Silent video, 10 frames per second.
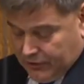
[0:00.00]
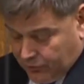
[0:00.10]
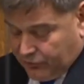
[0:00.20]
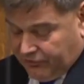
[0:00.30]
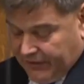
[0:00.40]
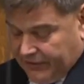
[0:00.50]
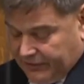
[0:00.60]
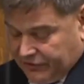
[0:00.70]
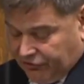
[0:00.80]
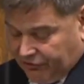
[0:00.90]
good faith
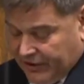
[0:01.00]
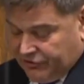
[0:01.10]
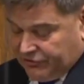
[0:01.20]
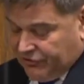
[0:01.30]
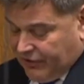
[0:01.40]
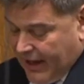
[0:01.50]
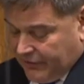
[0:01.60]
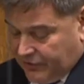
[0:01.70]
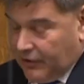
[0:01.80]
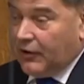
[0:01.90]
legislation has had